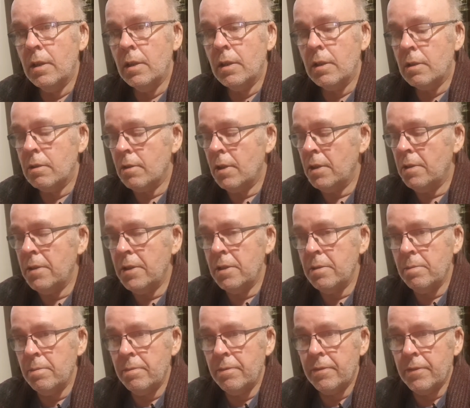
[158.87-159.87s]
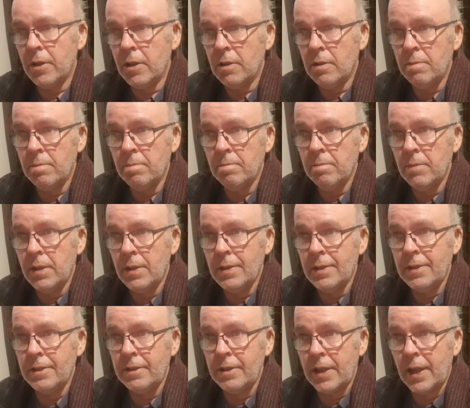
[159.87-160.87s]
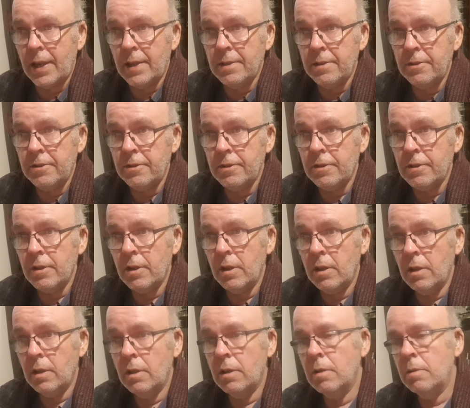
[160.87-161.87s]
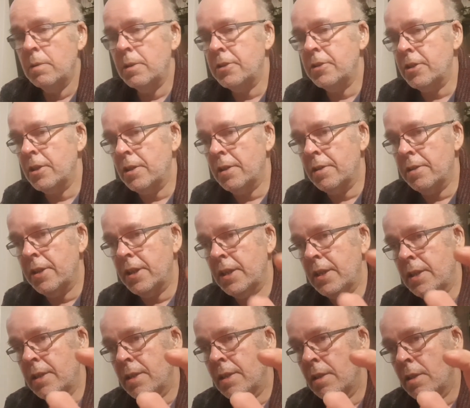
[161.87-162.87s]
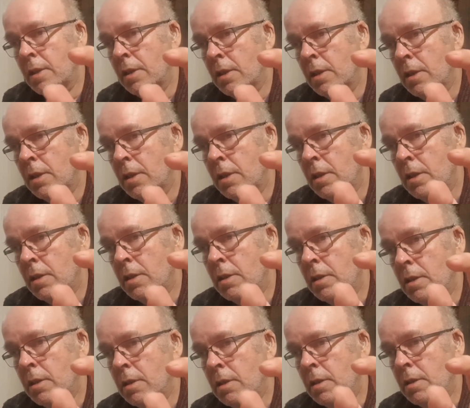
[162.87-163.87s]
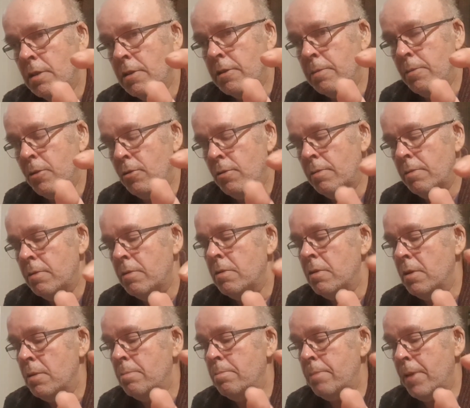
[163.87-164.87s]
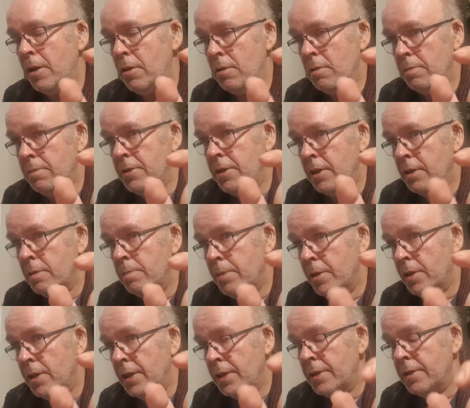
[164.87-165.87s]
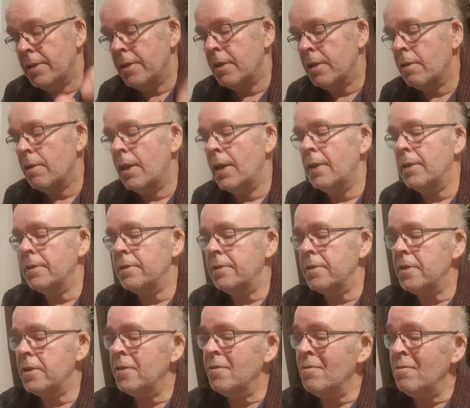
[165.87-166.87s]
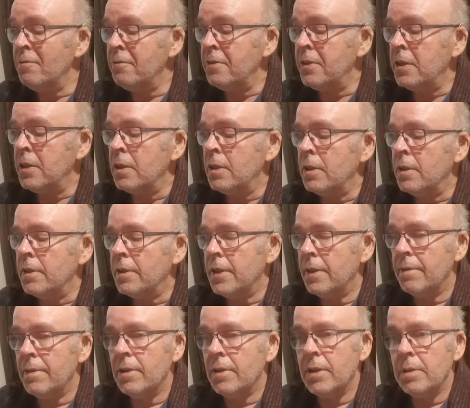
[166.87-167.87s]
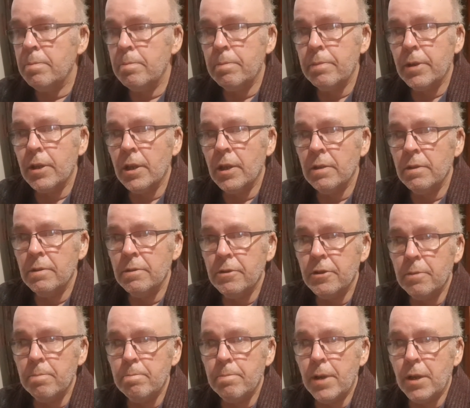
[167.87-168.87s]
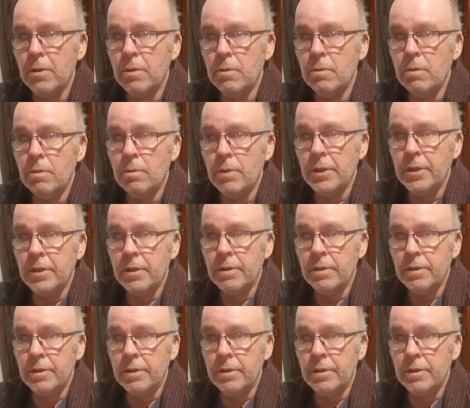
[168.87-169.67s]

growing them from sets, which are the small bulbs that you put into the ground, they're very prone to bolt, which is